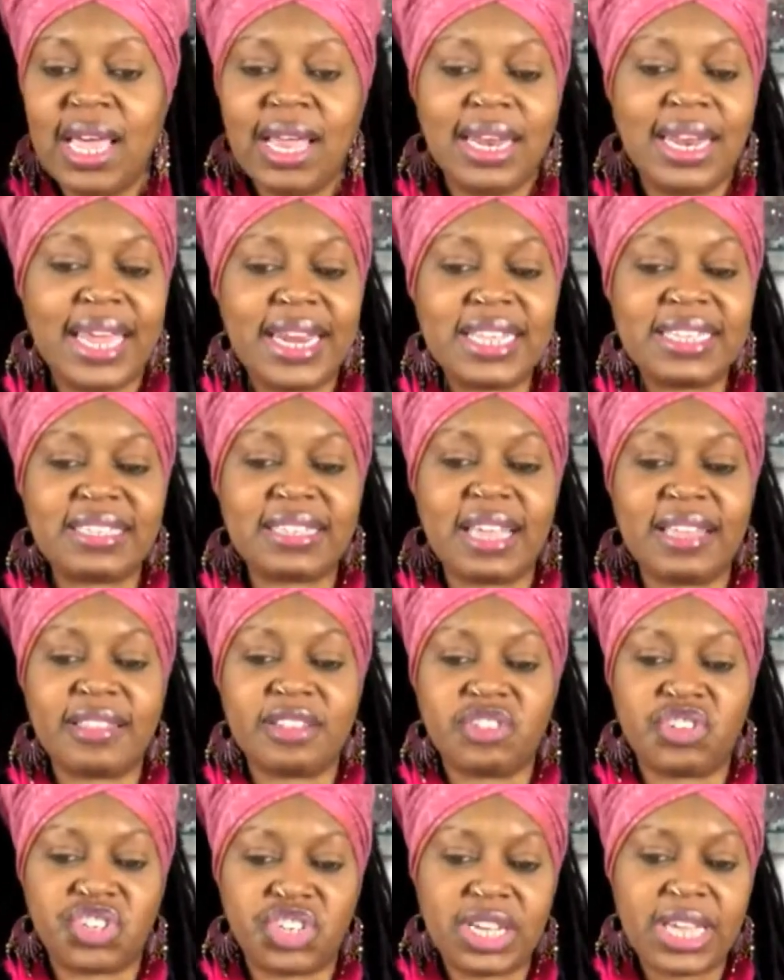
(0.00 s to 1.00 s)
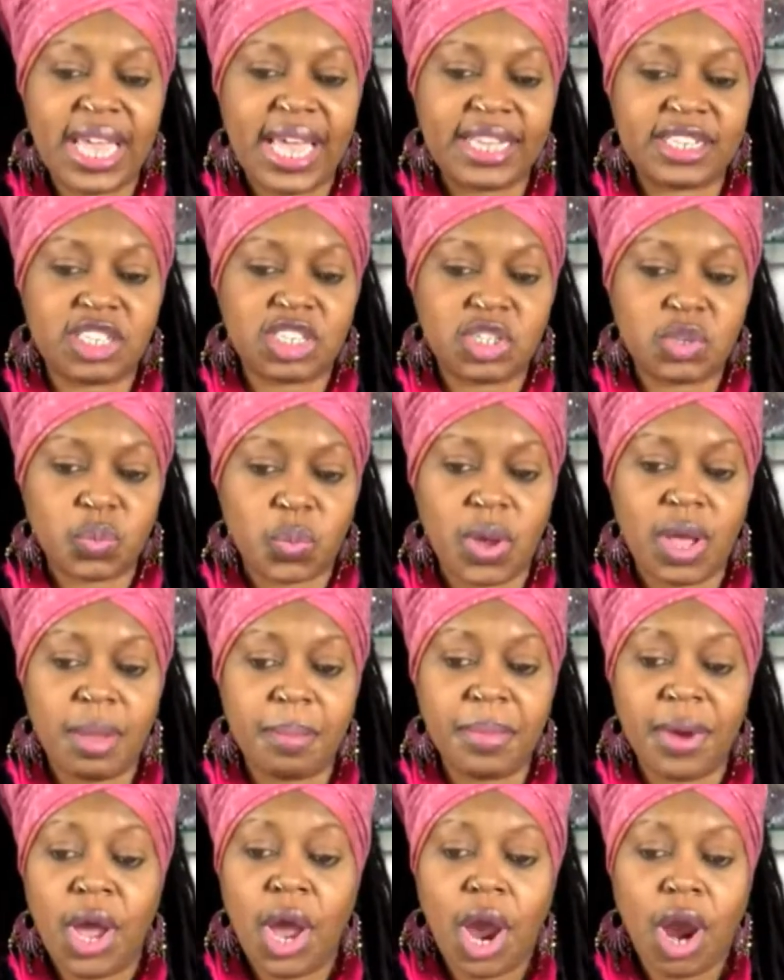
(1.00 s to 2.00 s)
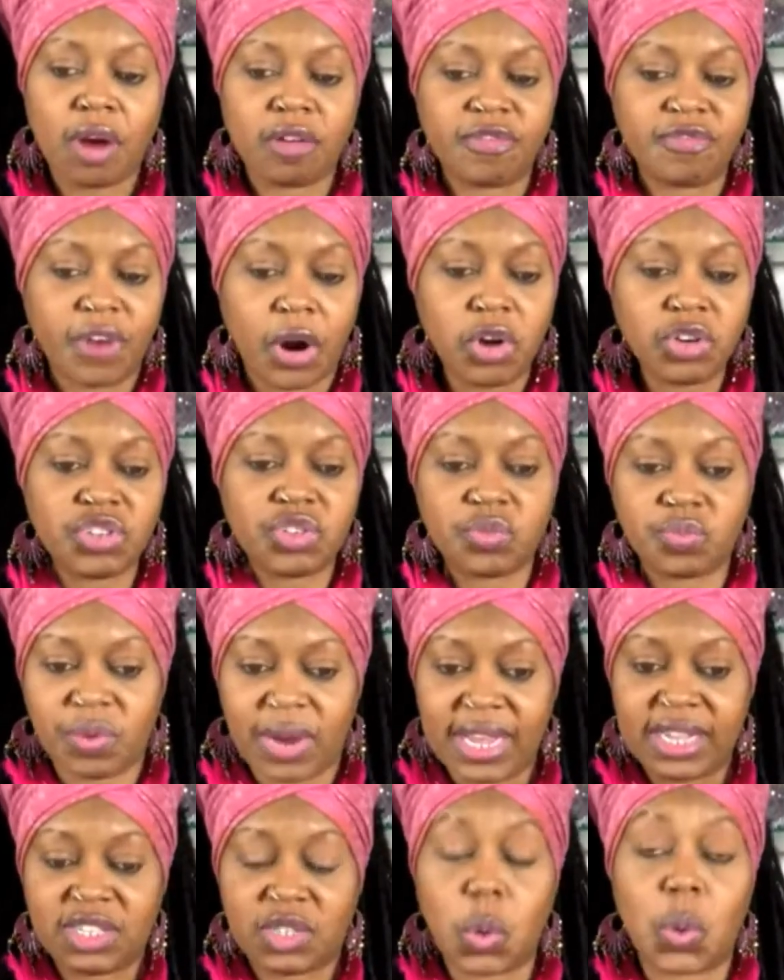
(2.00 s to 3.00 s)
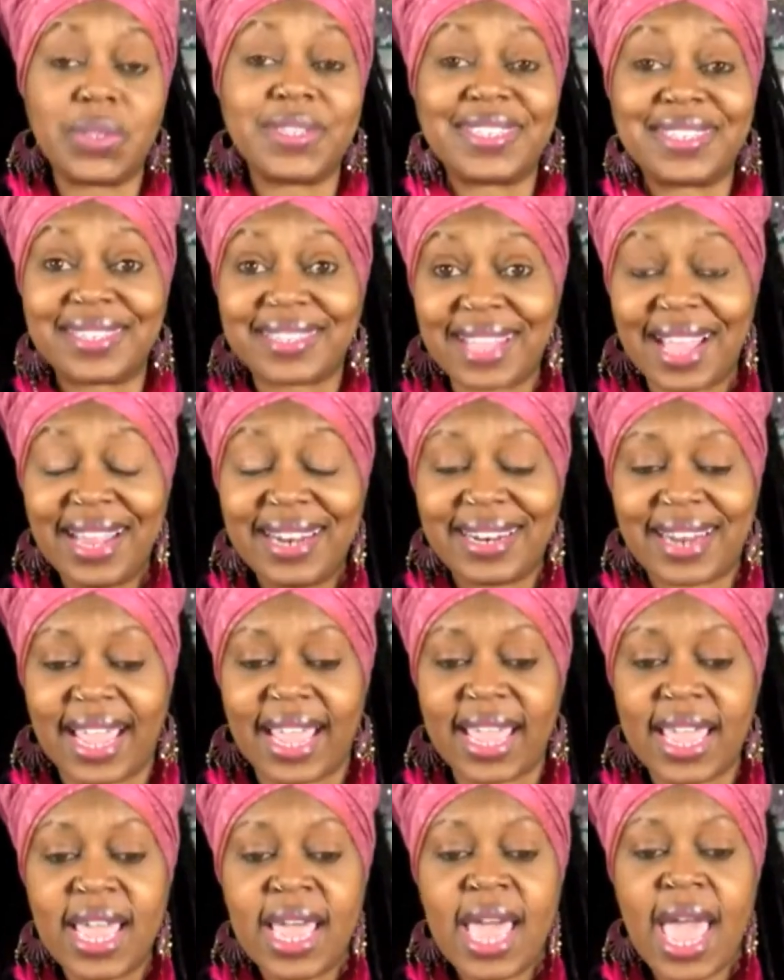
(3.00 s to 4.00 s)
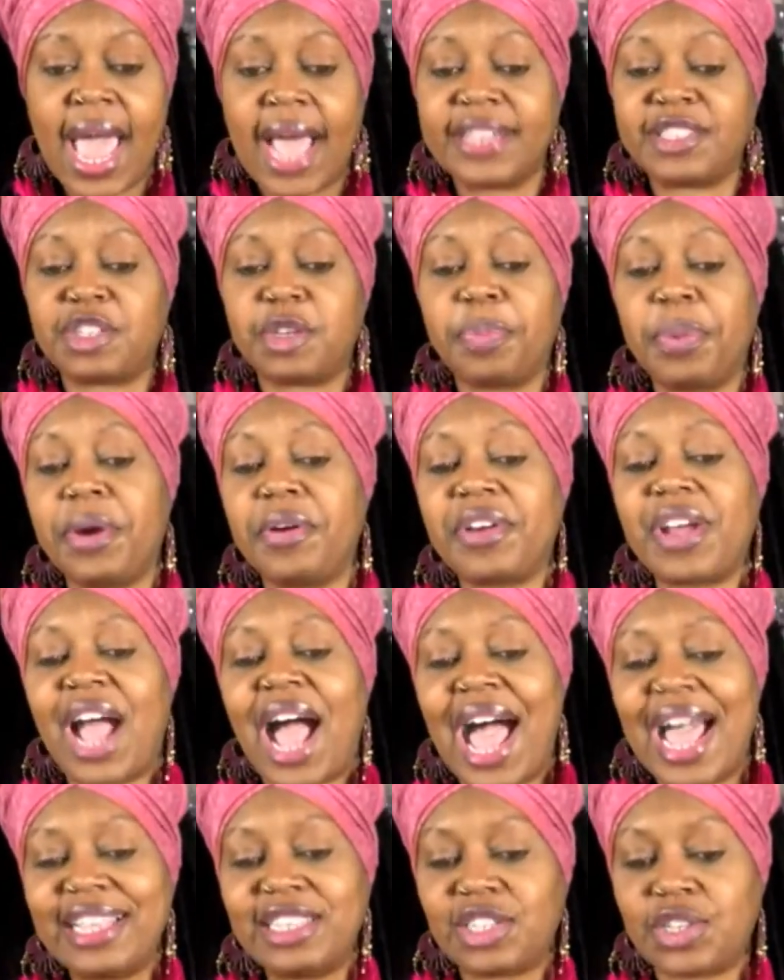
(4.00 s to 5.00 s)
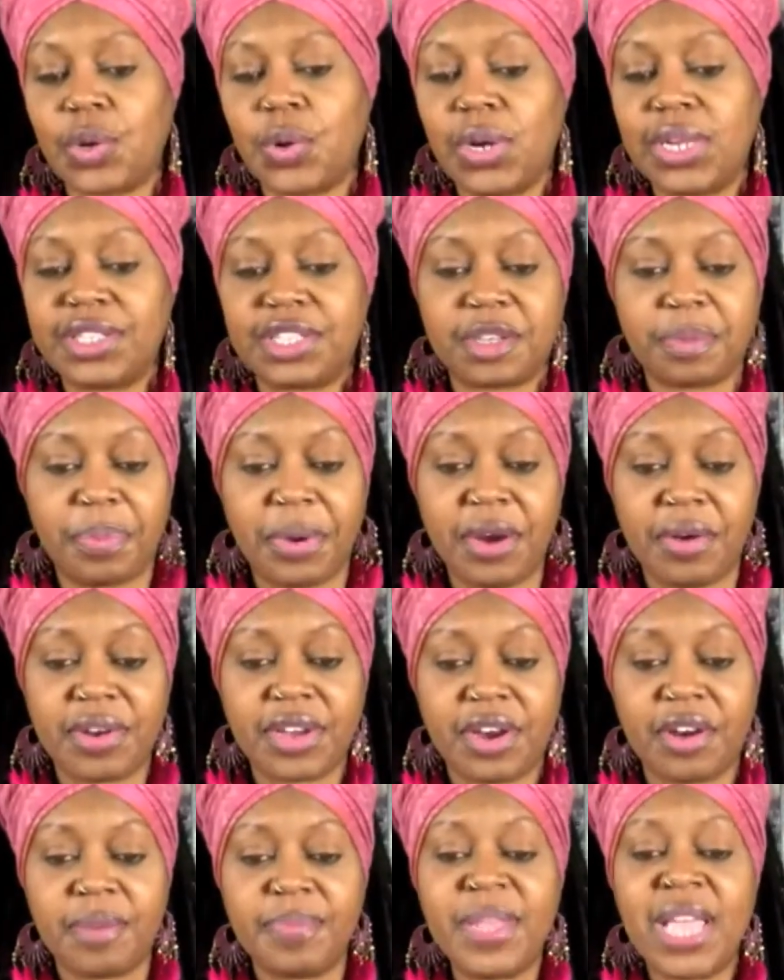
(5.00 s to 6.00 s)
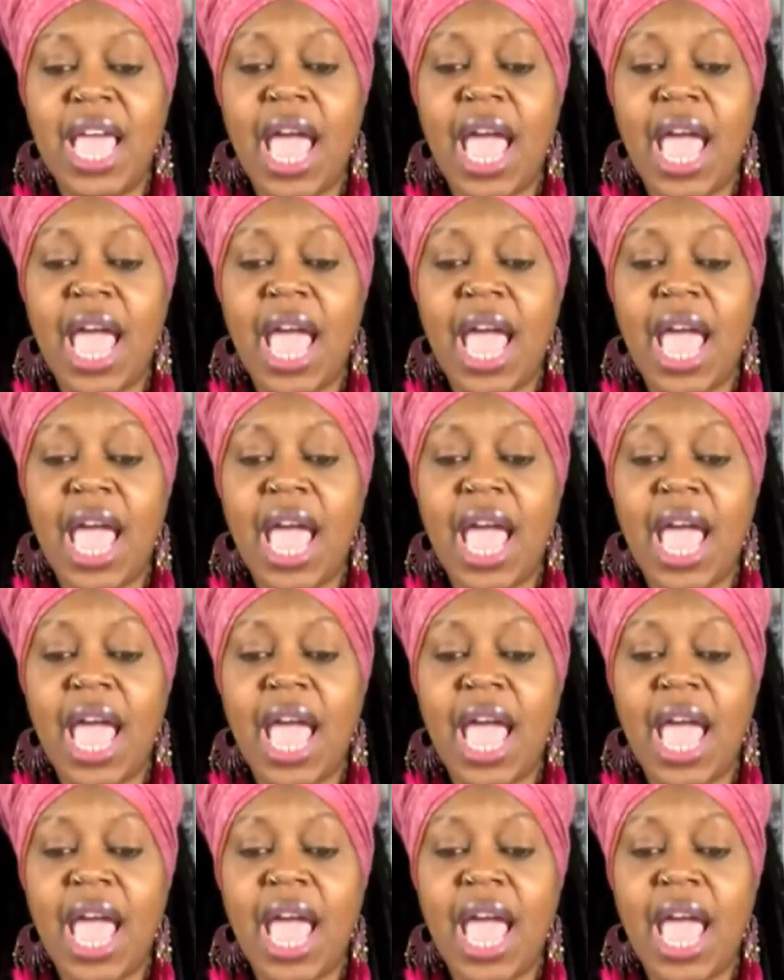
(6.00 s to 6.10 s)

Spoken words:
Lady said that she had swum her first race on Sunday at Superior High School in Superior